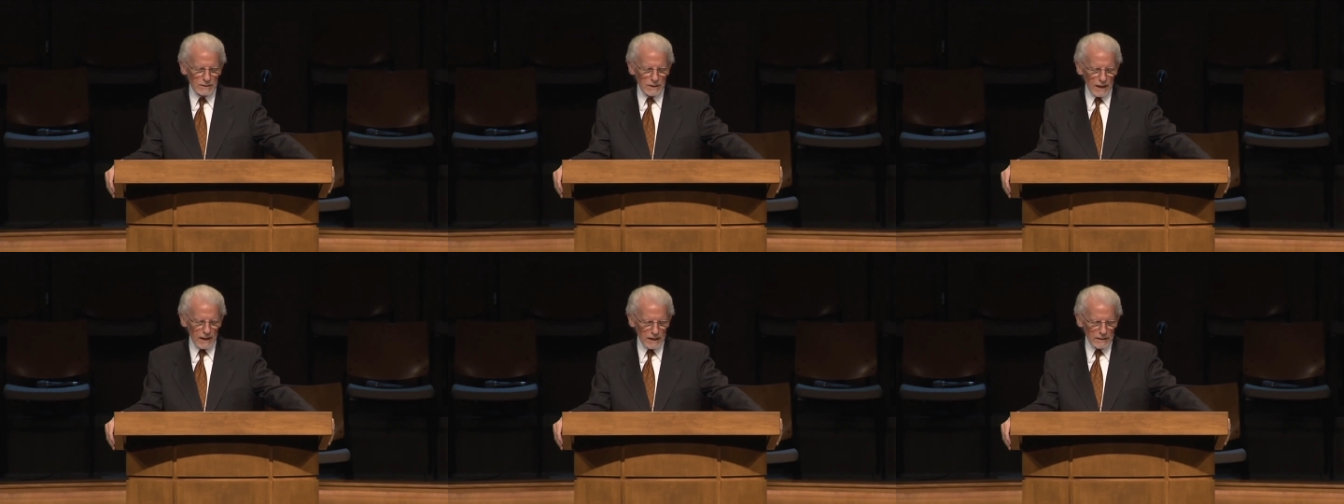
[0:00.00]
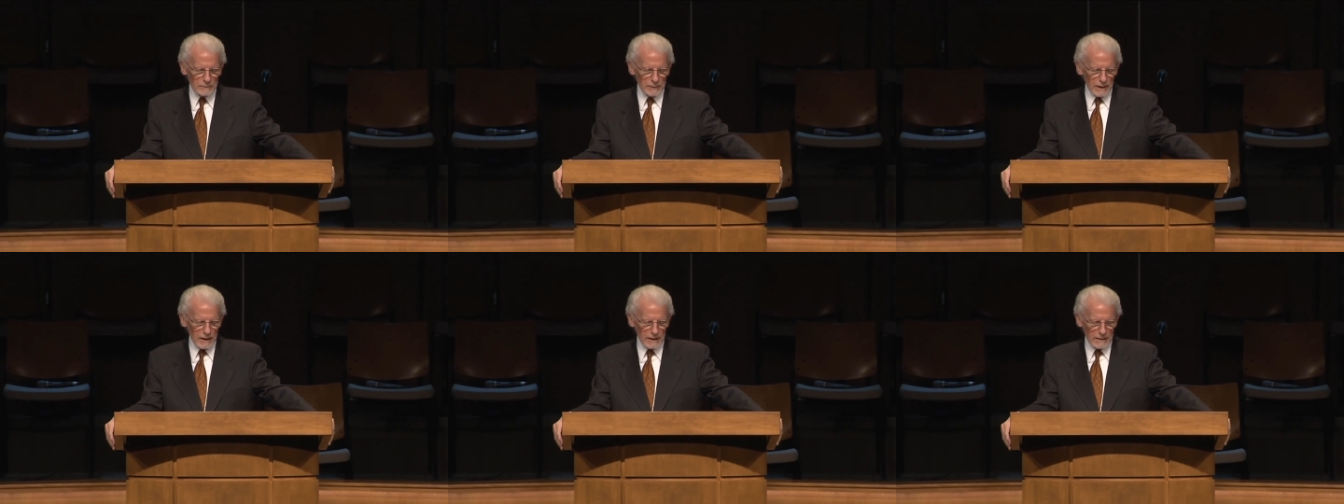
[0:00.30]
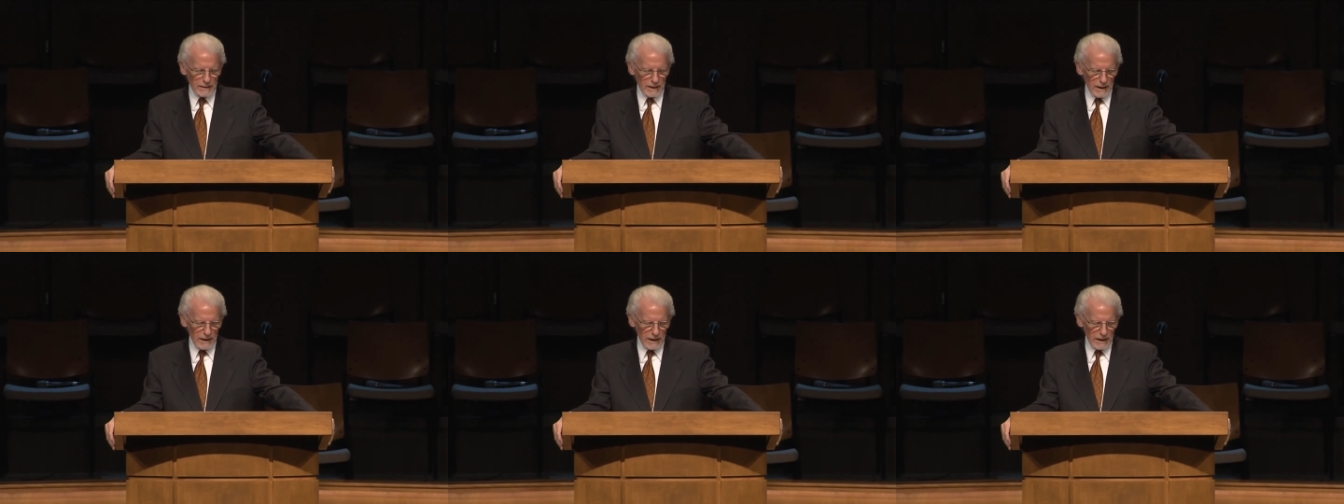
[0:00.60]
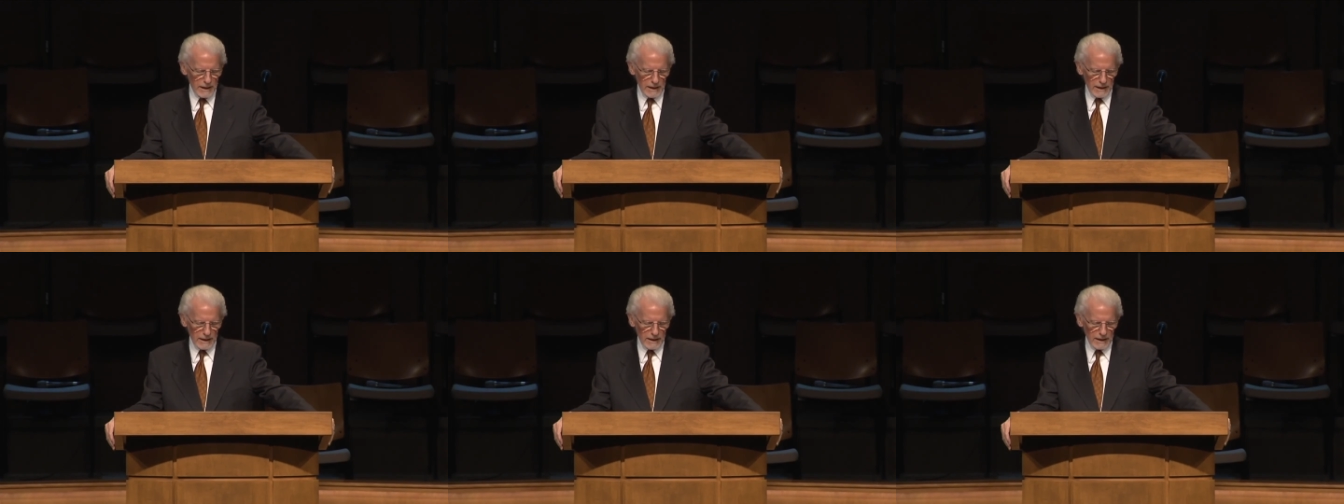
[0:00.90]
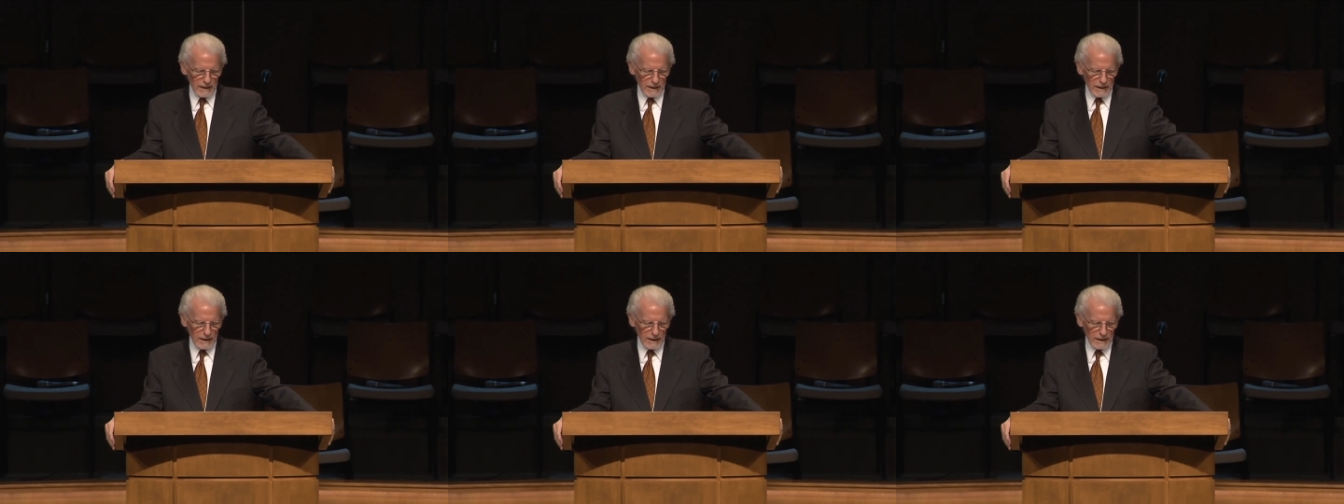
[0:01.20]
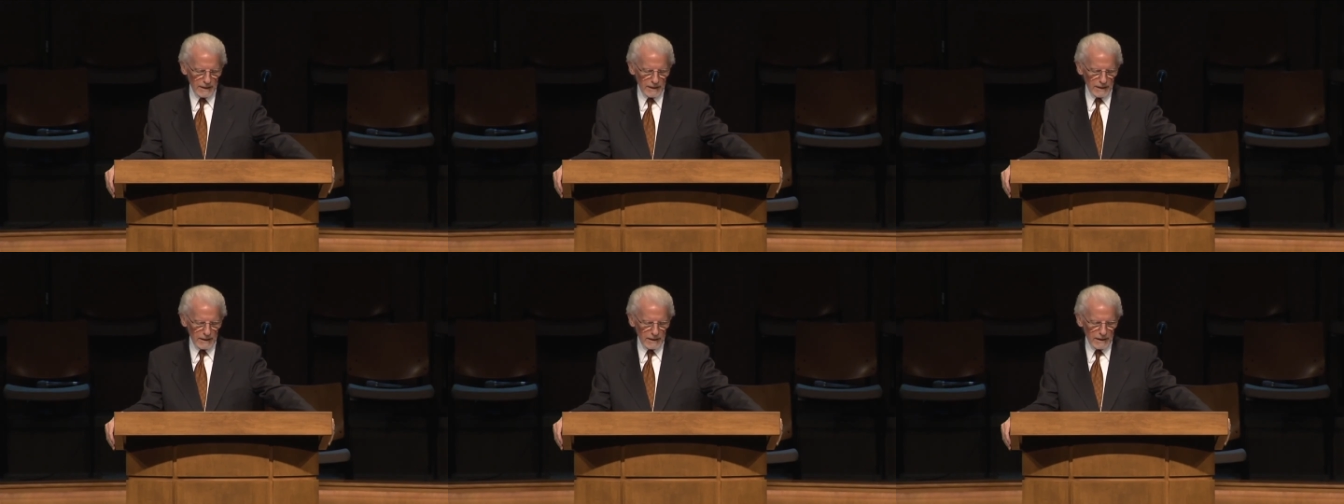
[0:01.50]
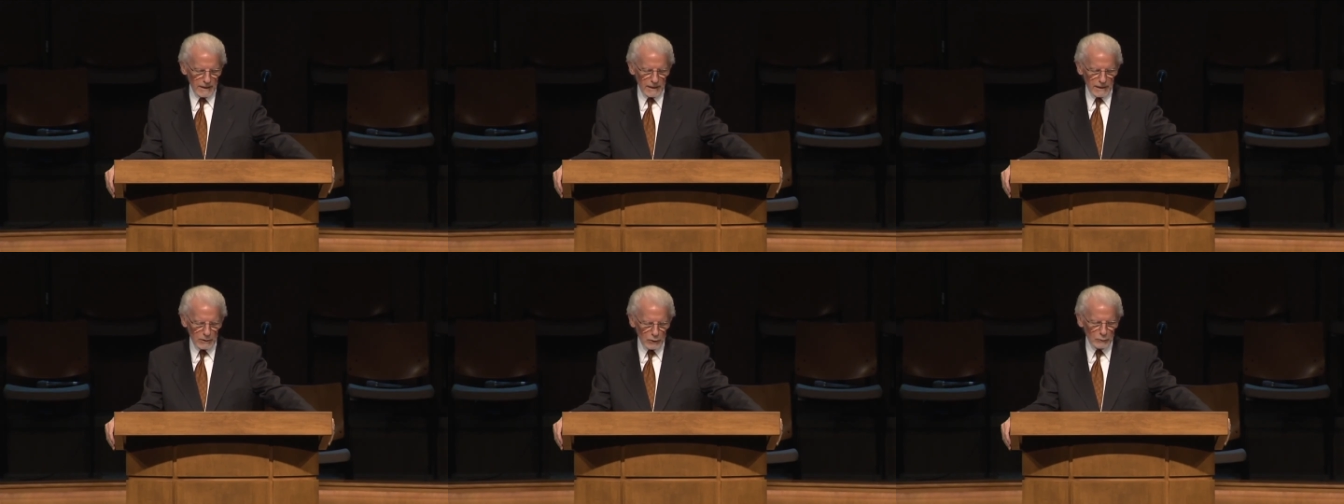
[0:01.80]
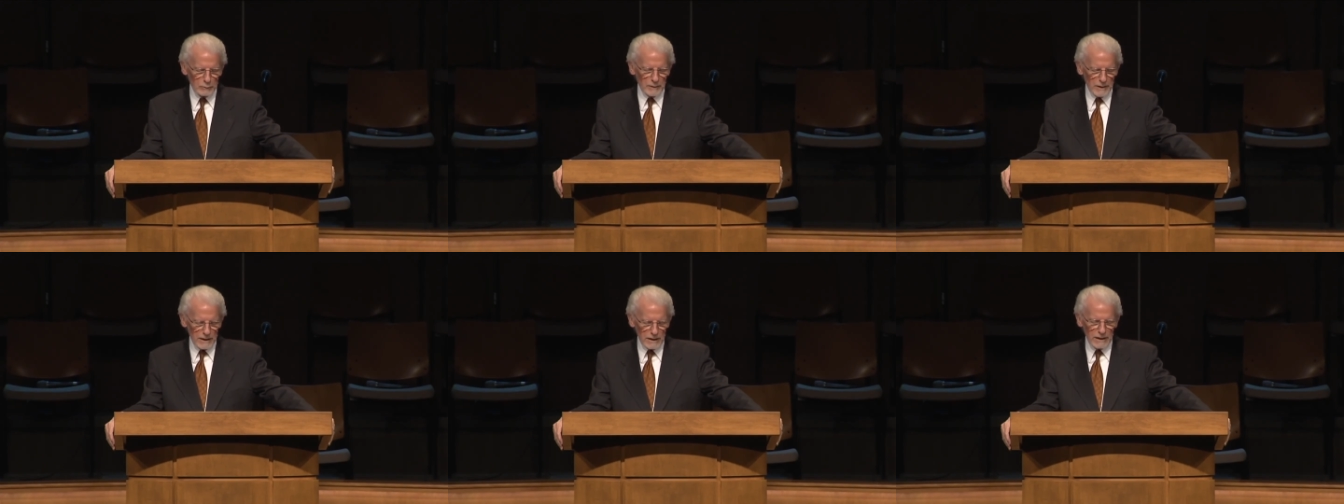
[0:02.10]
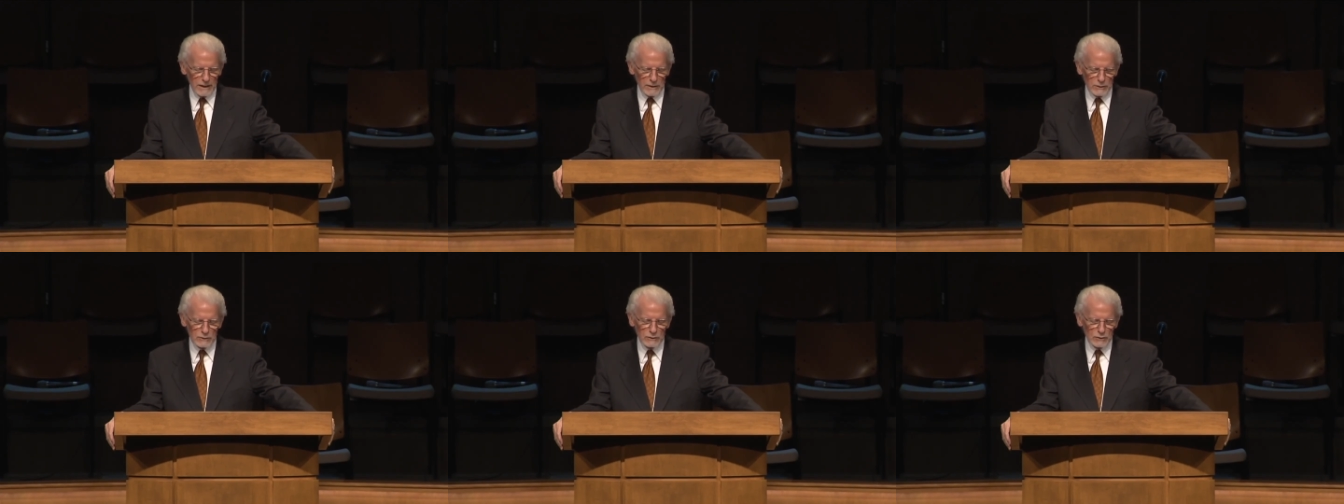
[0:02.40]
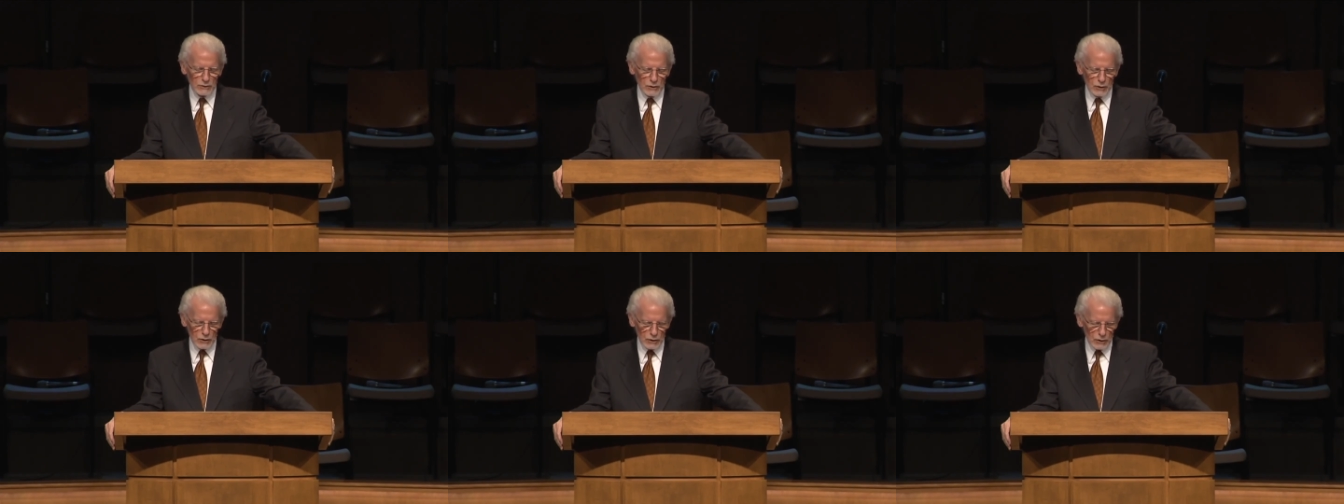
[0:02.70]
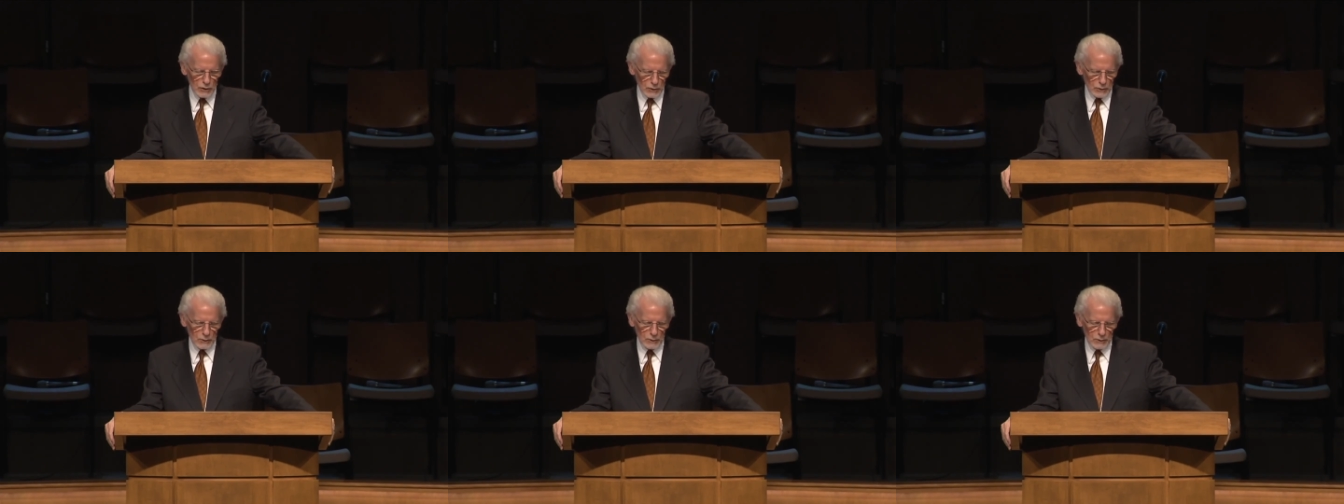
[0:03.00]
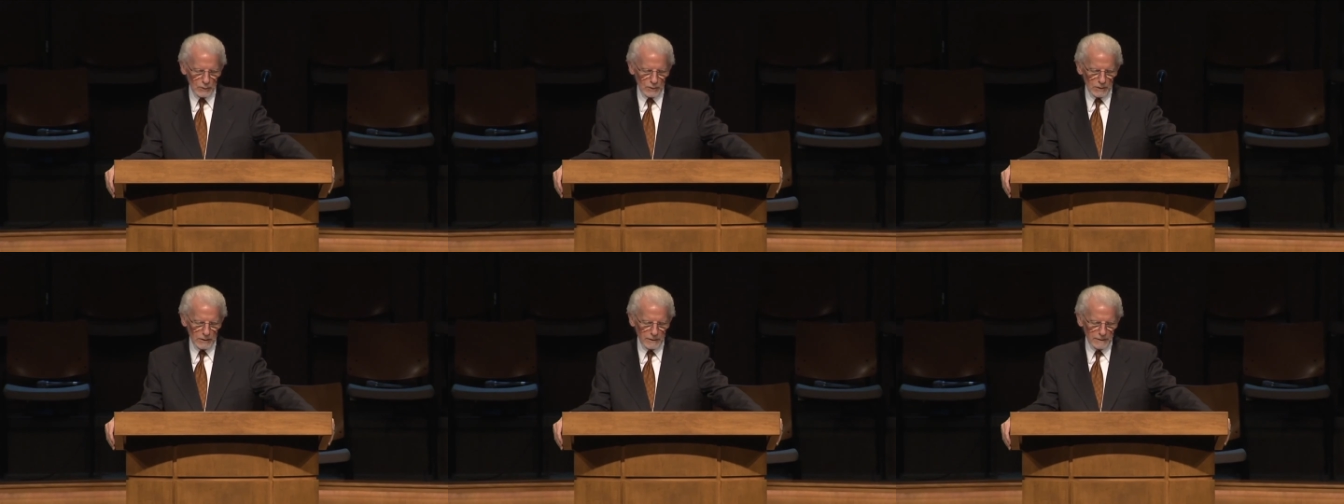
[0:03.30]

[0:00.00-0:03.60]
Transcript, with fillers: day by day in obedience to you.